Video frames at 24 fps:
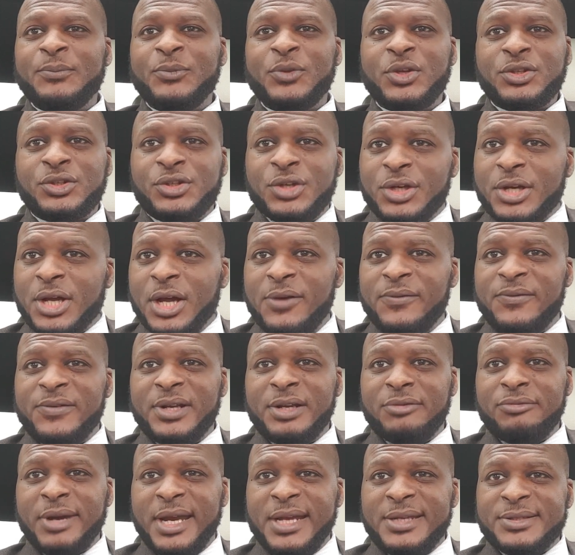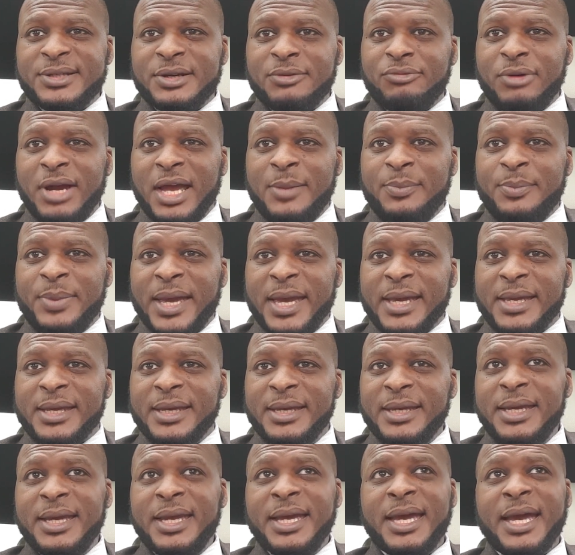took over the reins at right back,
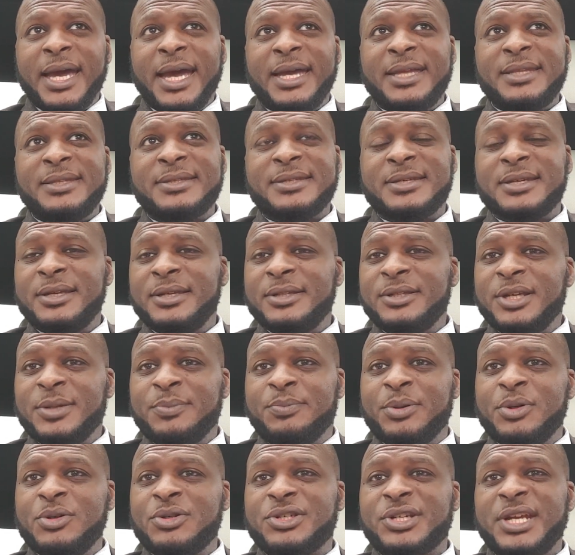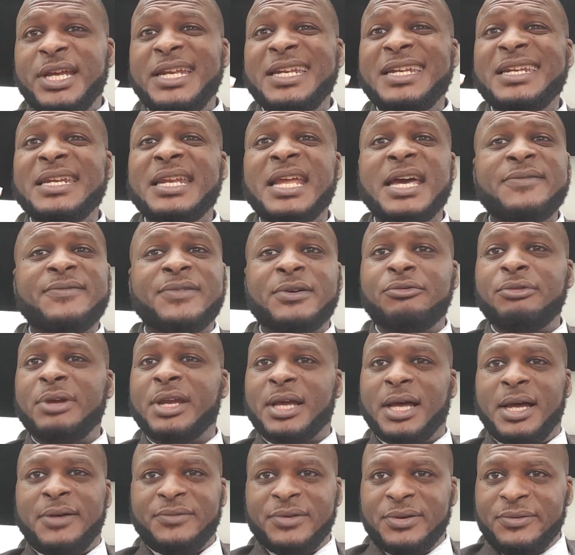and Debuchy never
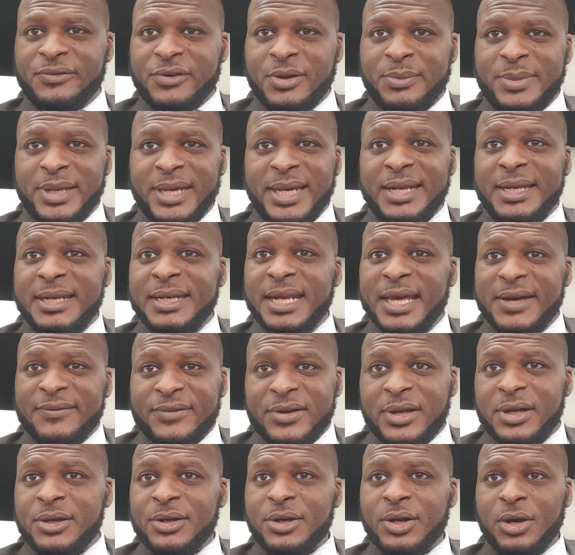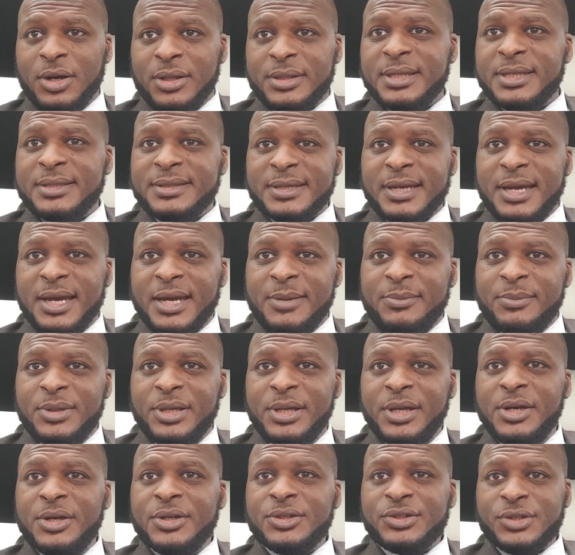recovered from it. He never got the time
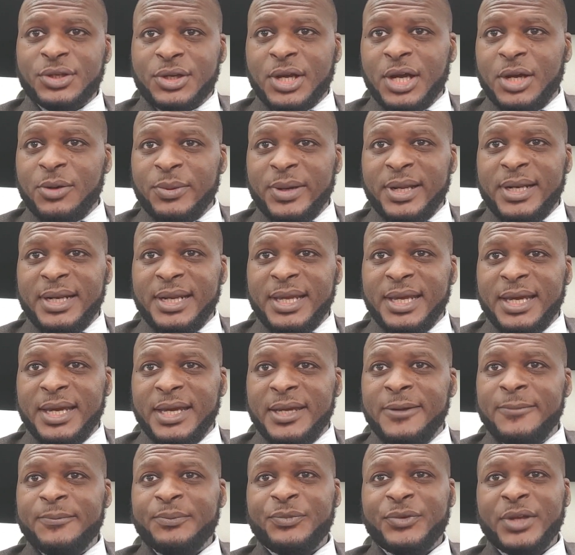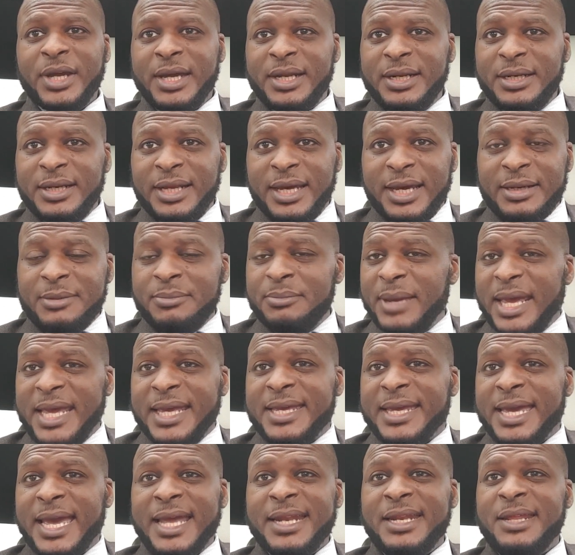to go in there and
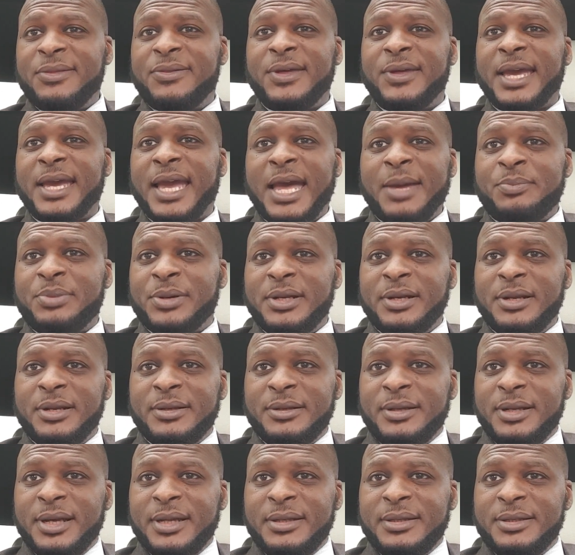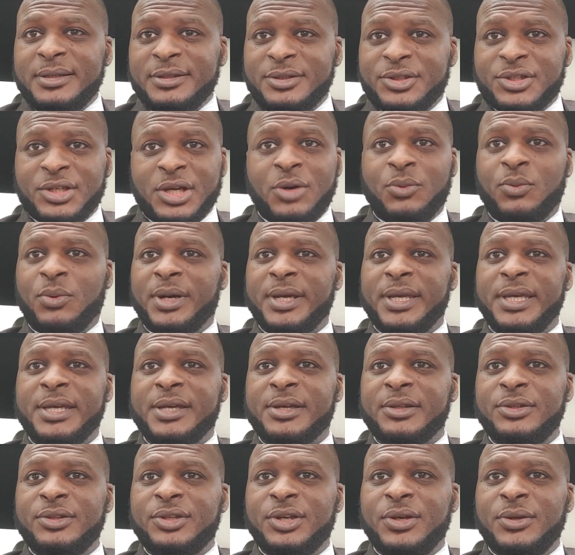make anything happen and show what he
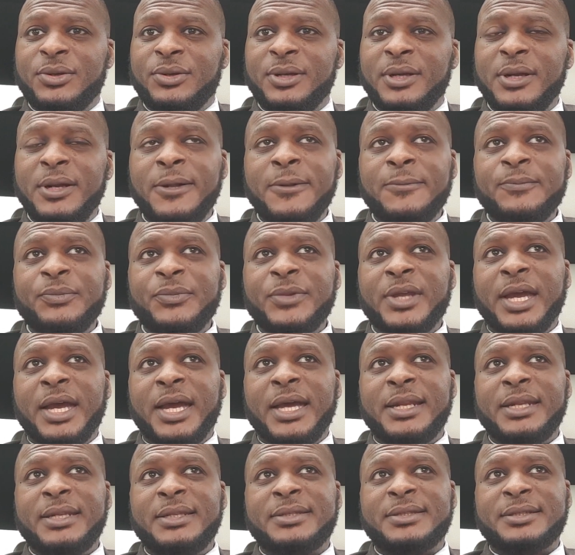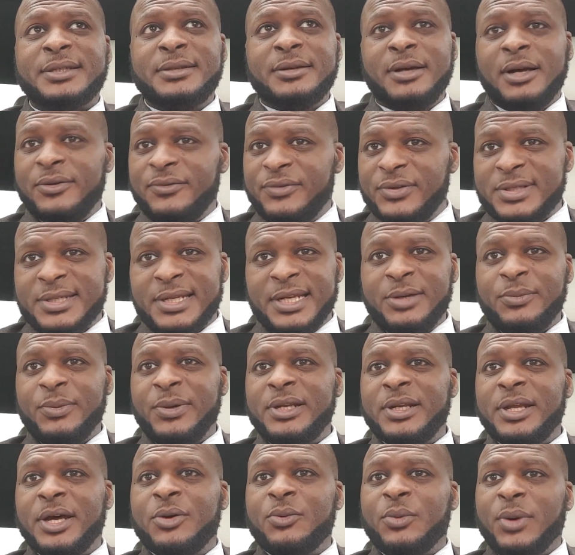can do. And obviously we
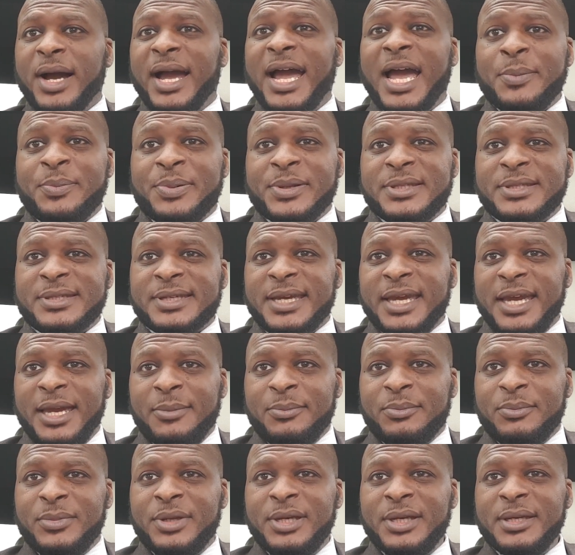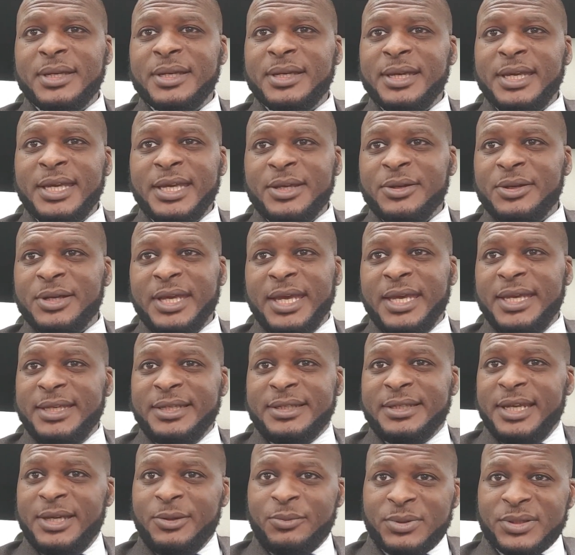know what happened to him.
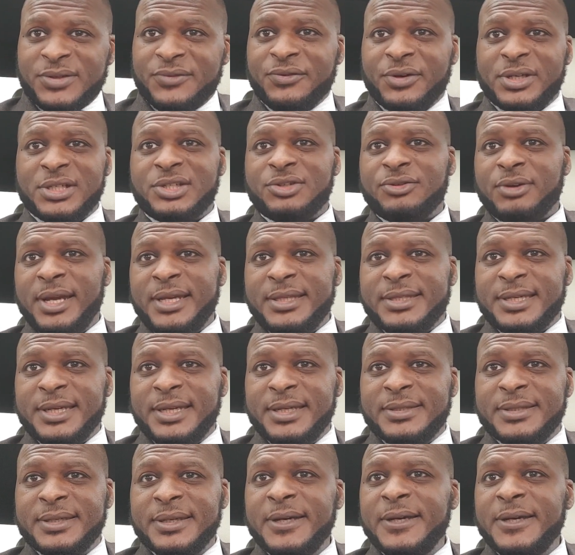He was frustrated.